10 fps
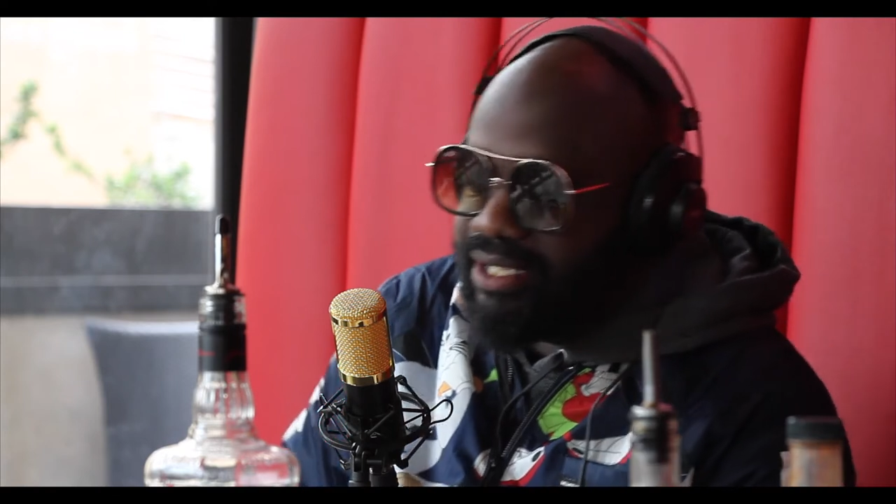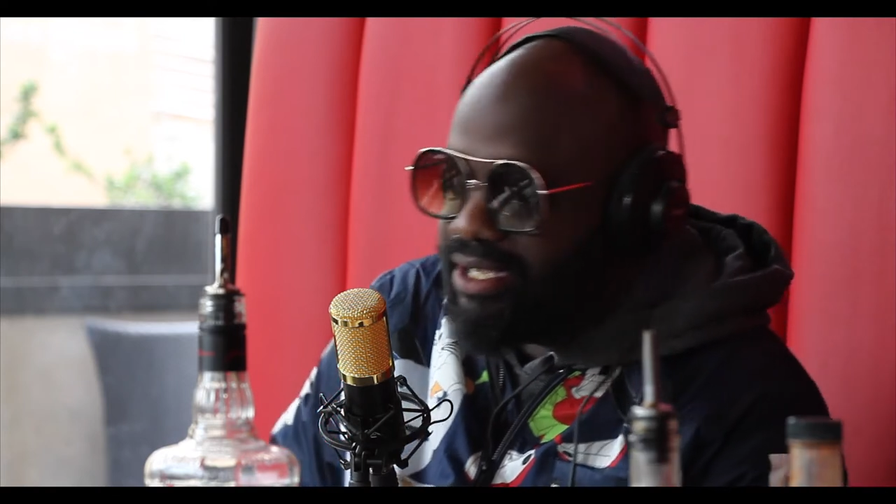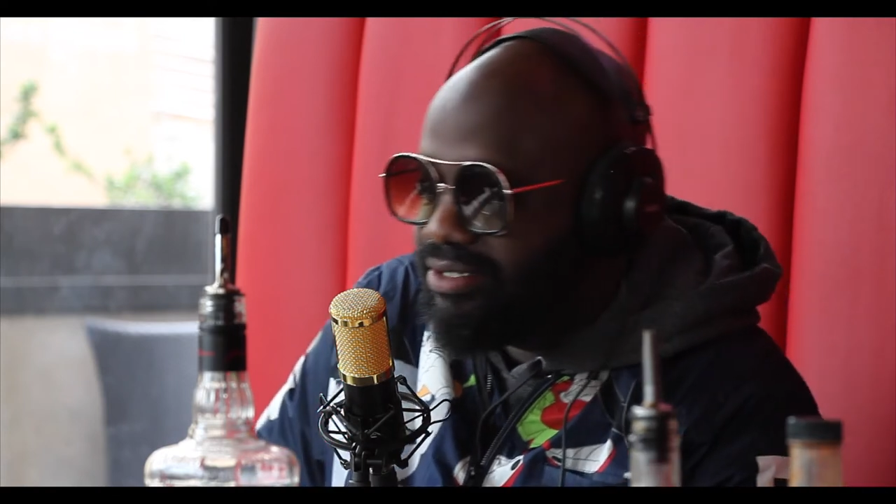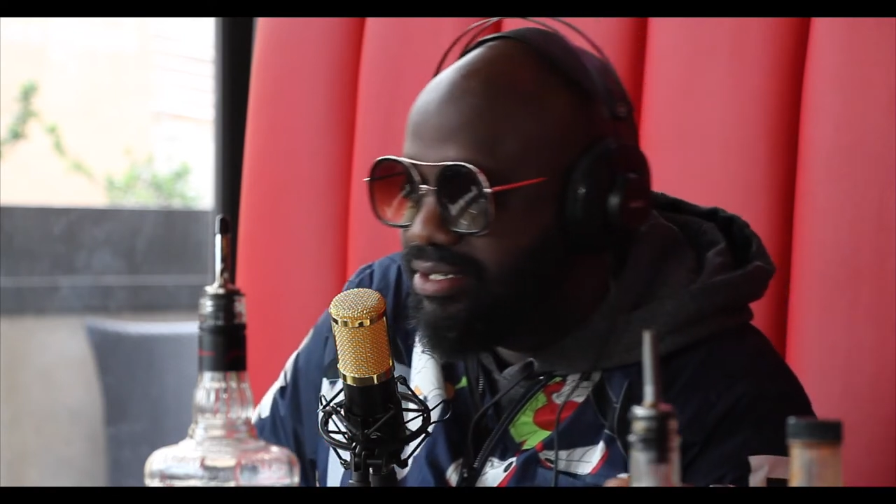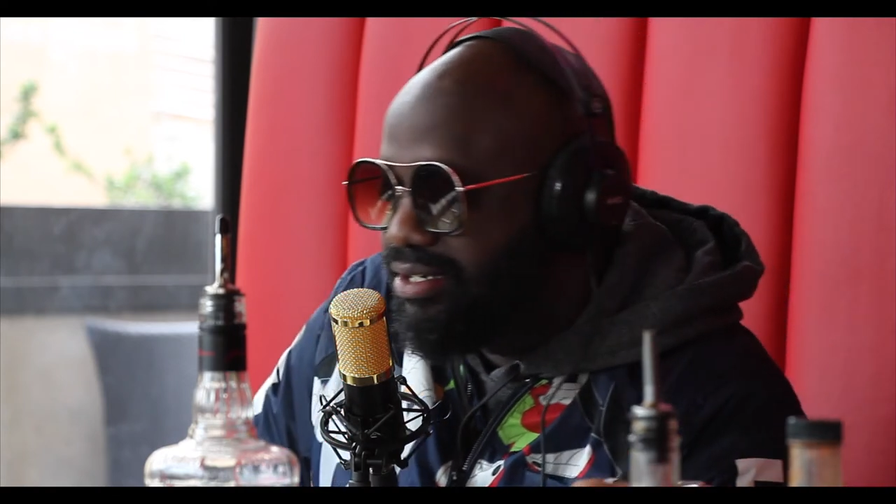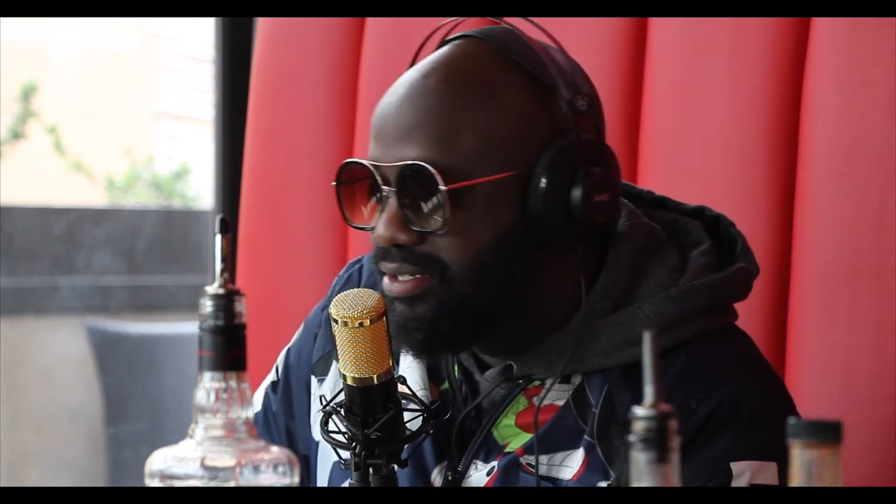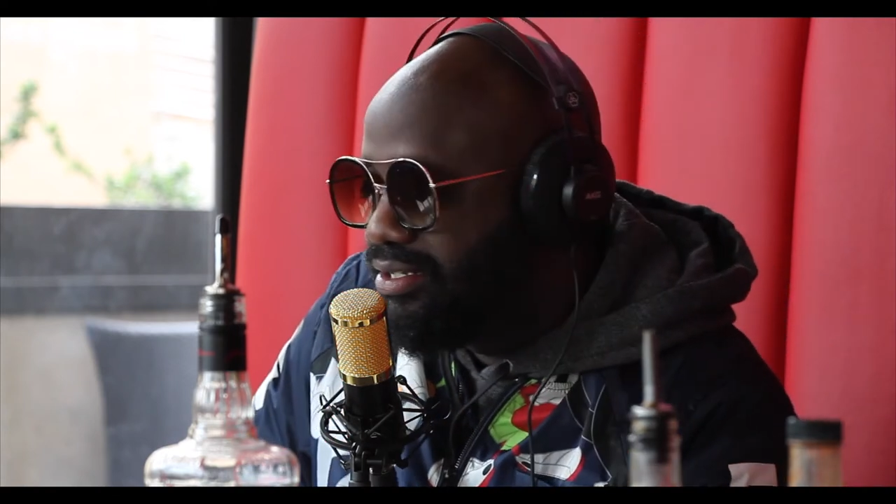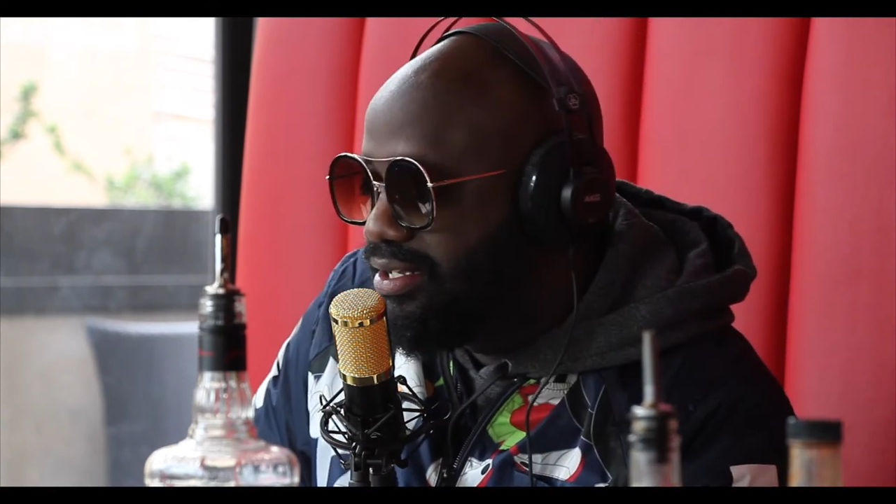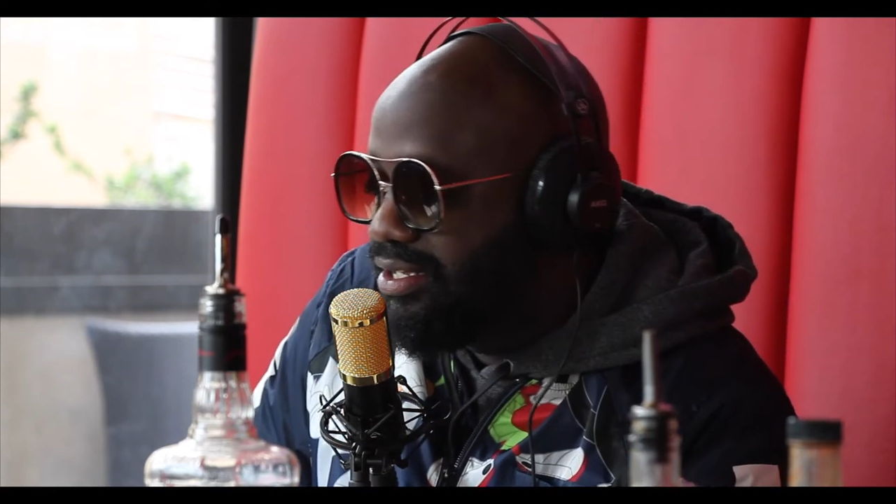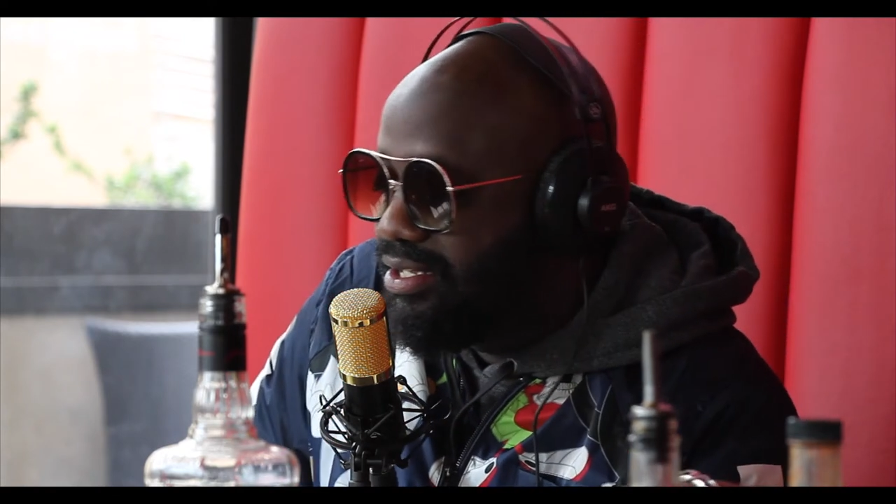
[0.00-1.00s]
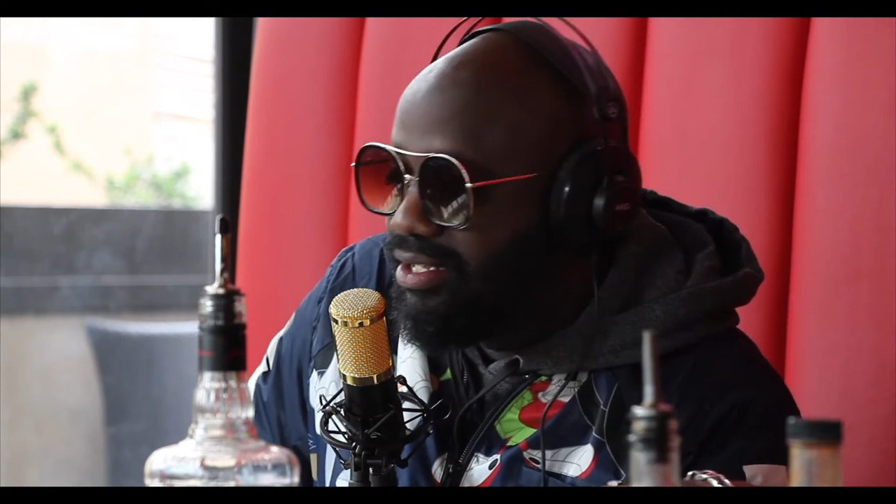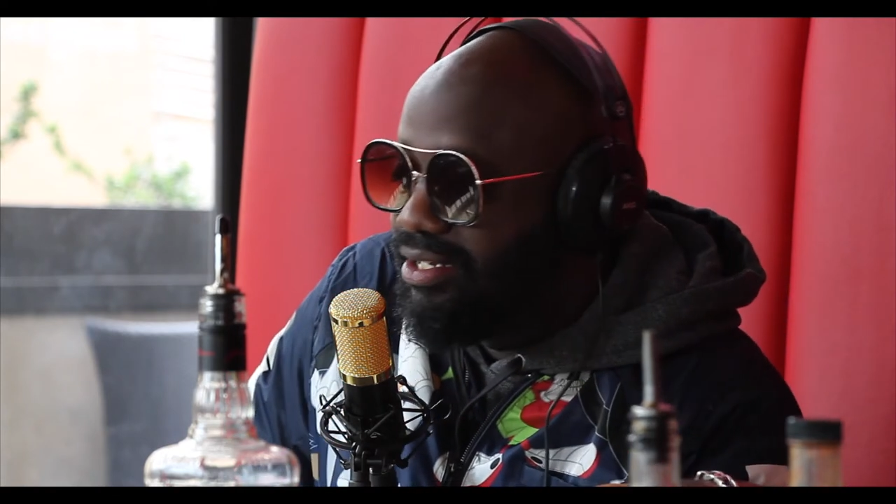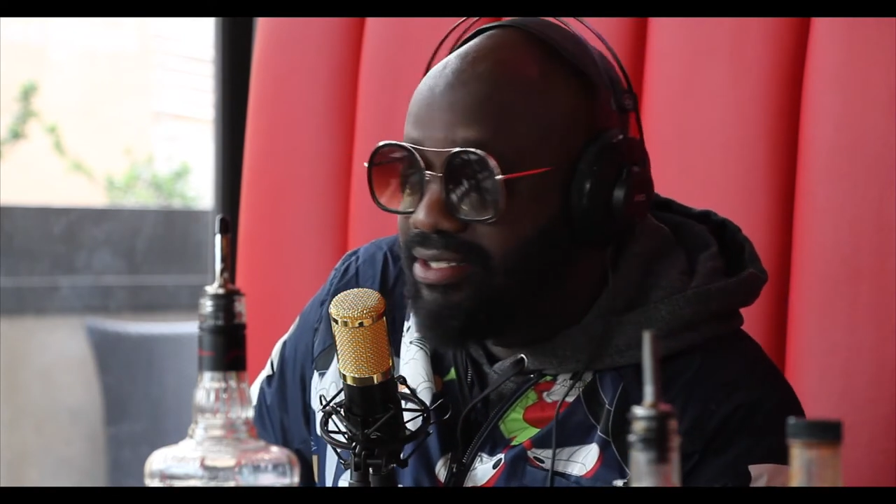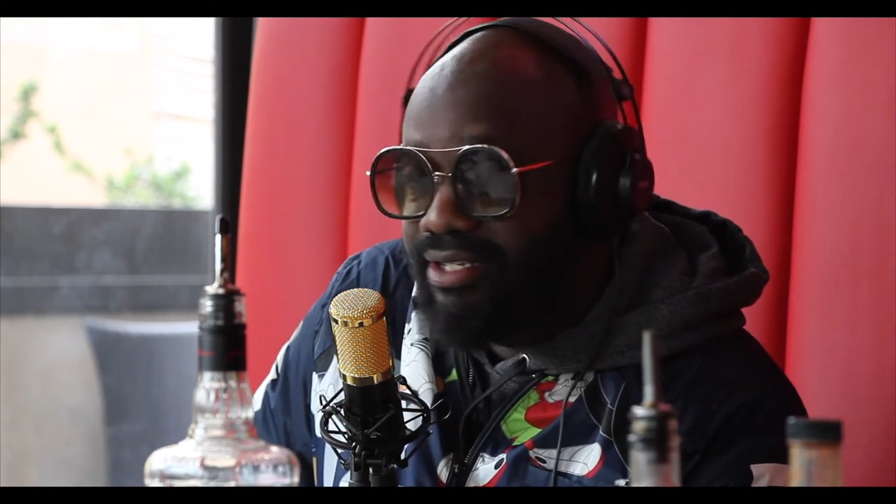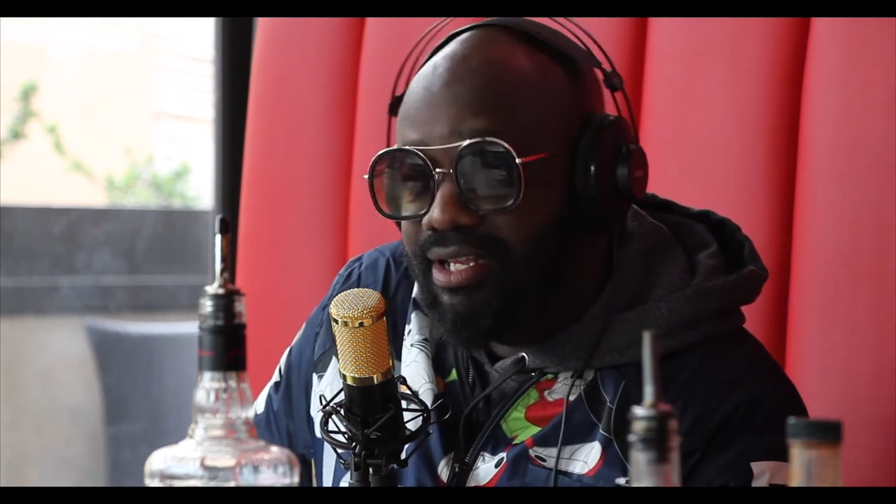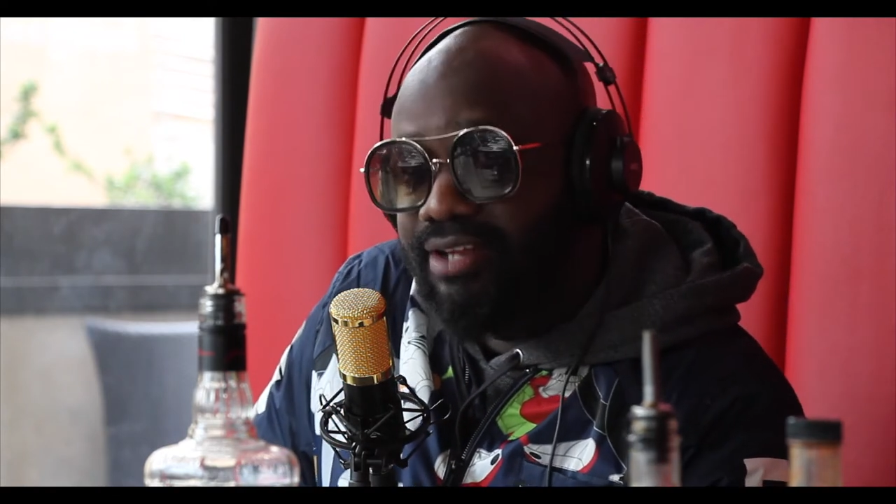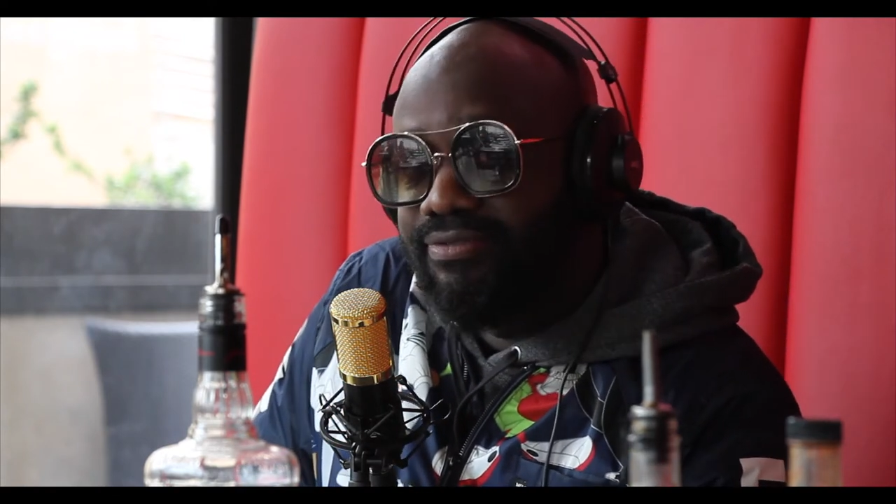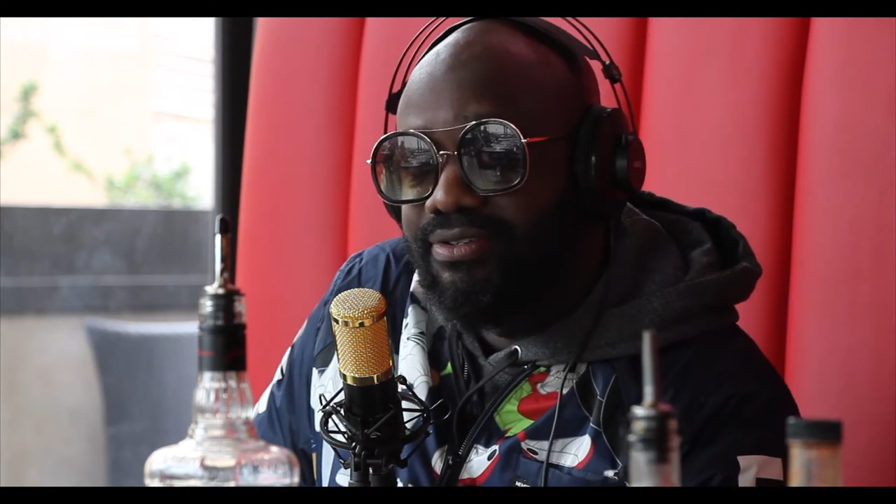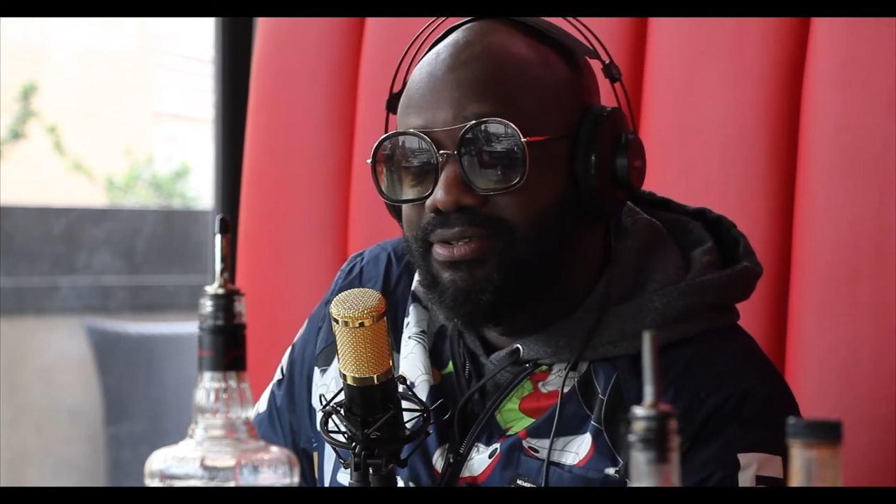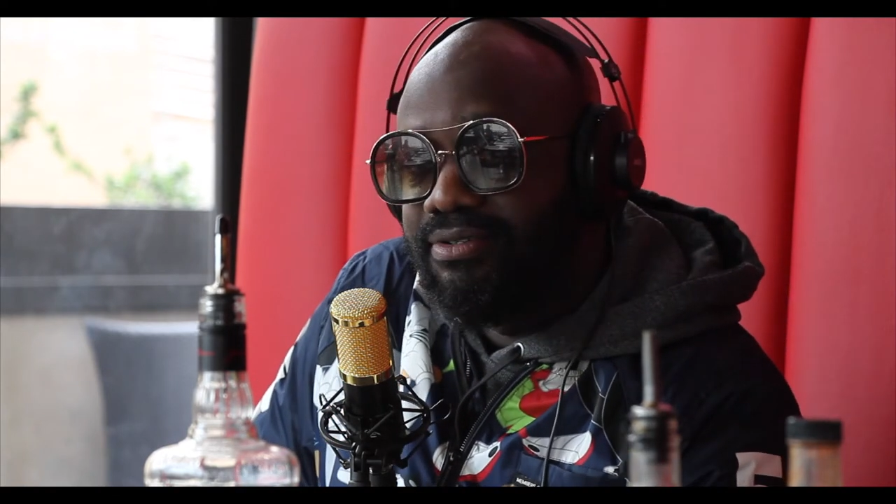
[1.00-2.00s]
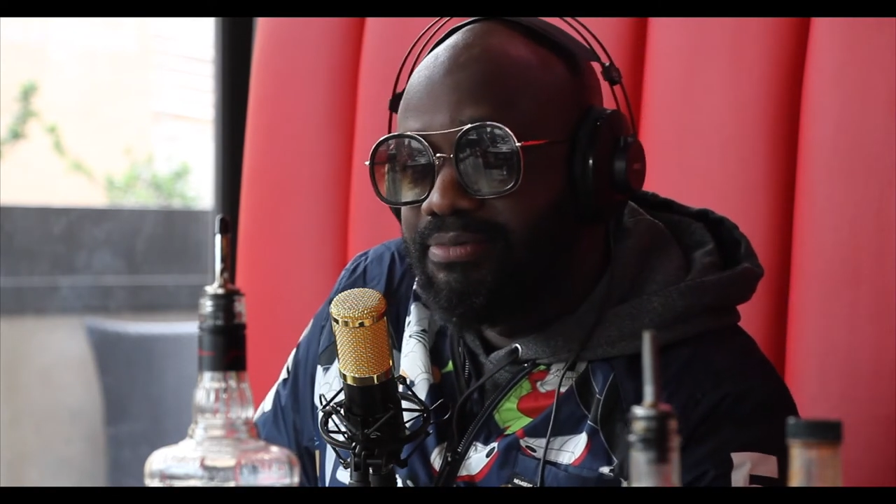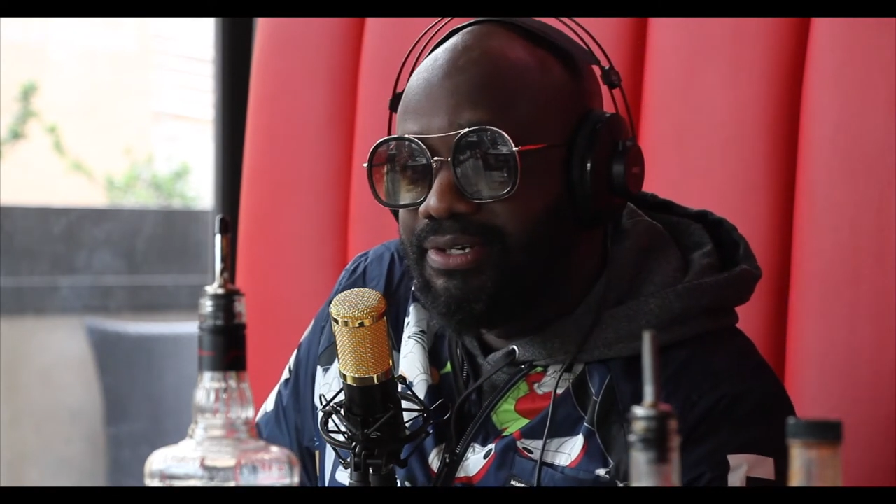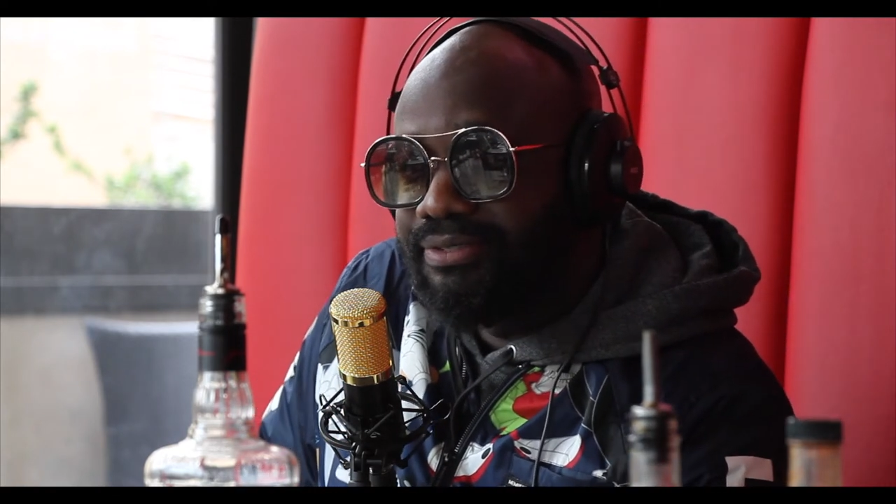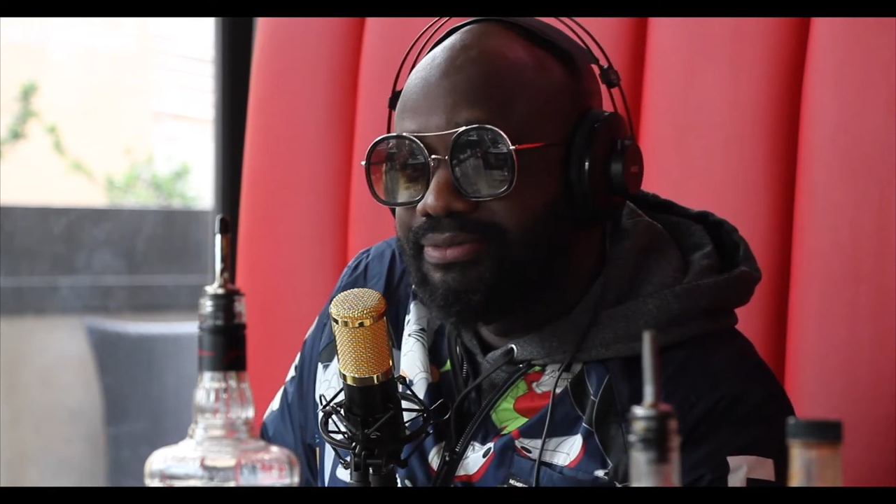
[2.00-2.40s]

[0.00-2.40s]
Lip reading: Y'all trying to. Yeah. This is a lot of food, bro.